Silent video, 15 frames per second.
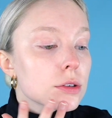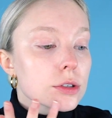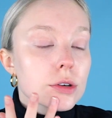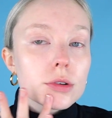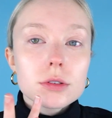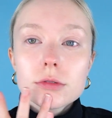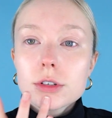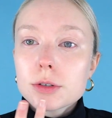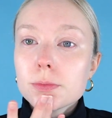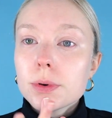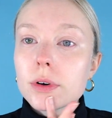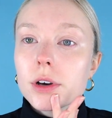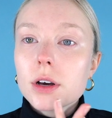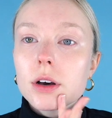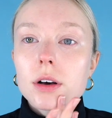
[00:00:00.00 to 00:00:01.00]
So I'll just
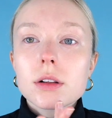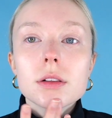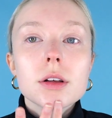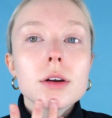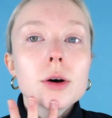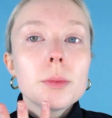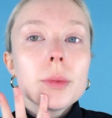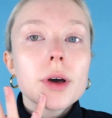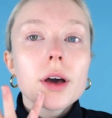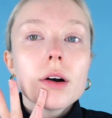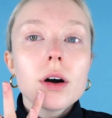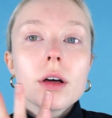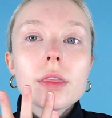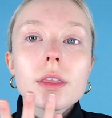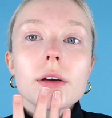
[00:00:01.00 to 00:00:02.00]
put a little bit
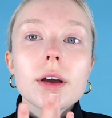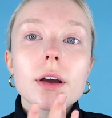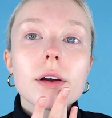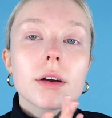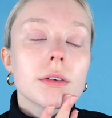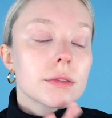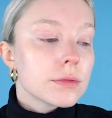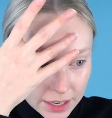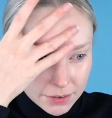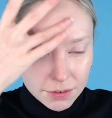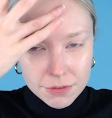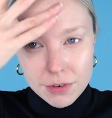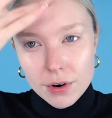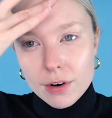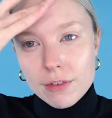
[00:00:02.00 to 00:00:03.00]
on there.
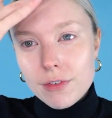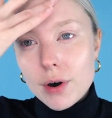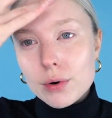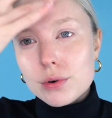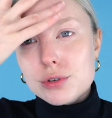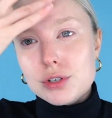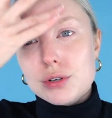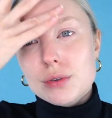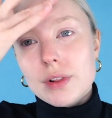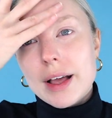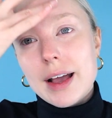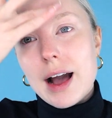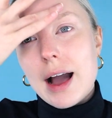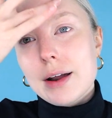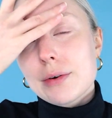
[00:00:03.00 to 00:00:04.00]
Even for a photo shoot,
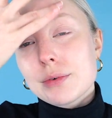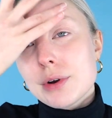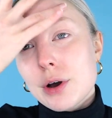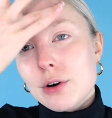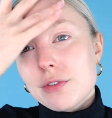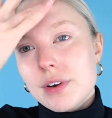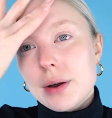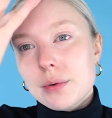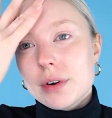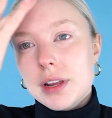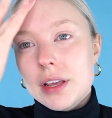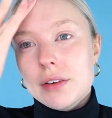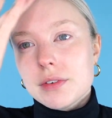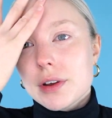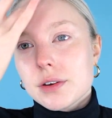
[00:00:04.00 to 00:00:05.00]
like I don't know if I would
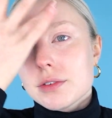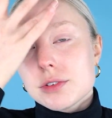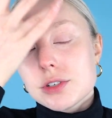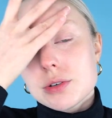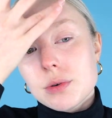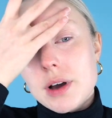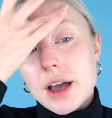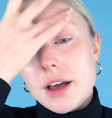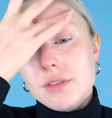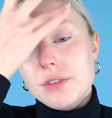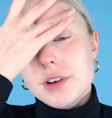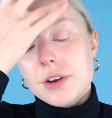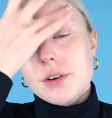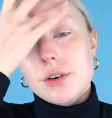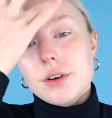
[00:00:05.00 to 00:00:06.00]
even do a
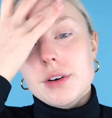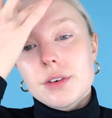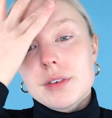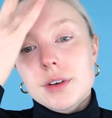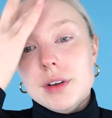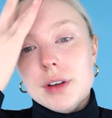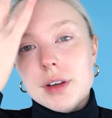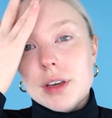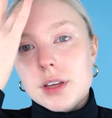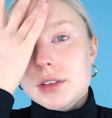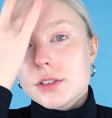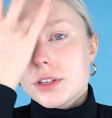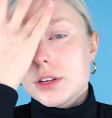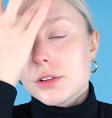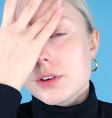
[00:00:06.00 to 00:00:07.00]
heavier
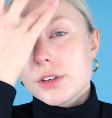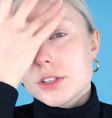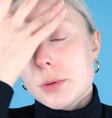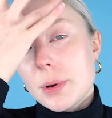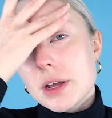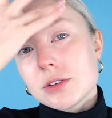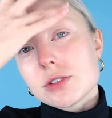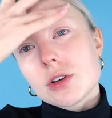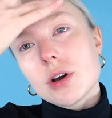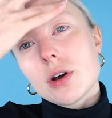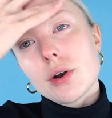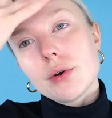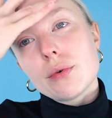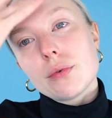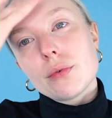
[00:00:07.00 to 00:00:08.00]
concealer. It depends
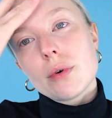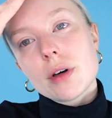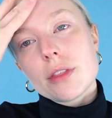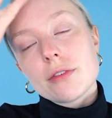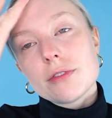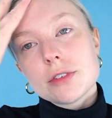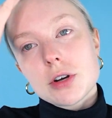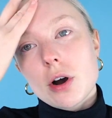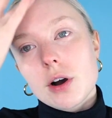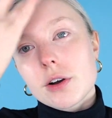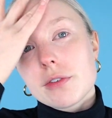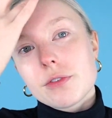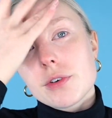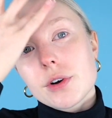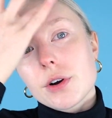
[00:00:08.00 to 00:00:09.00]
on what the
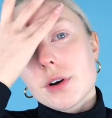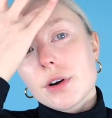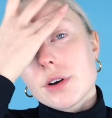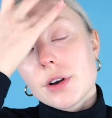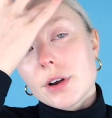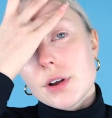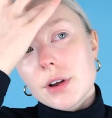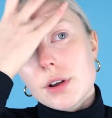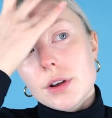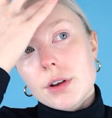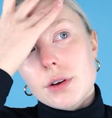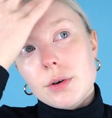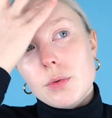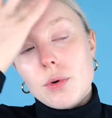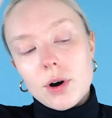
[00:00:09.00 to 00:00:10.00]
photographer
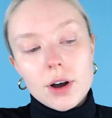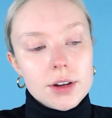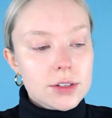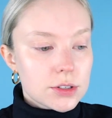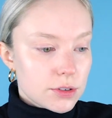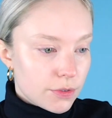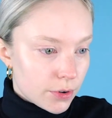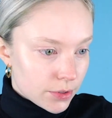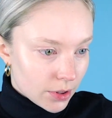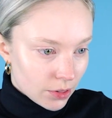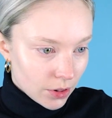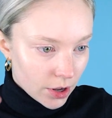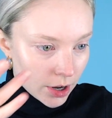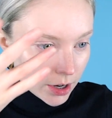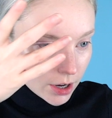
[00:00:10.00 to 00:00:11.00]
wants for the
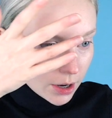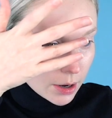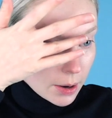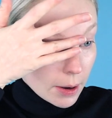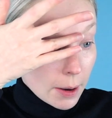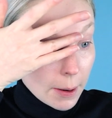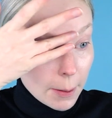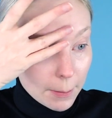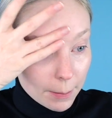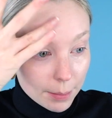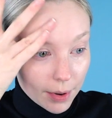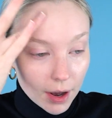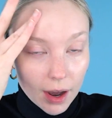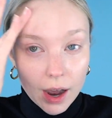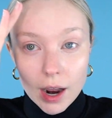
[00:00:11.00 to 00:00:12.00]
look,
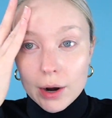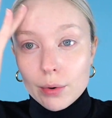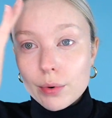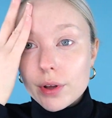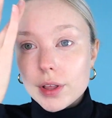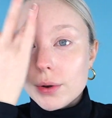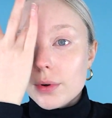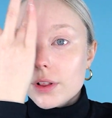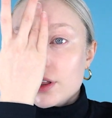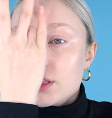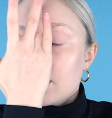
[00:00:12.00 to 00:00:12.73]
but I really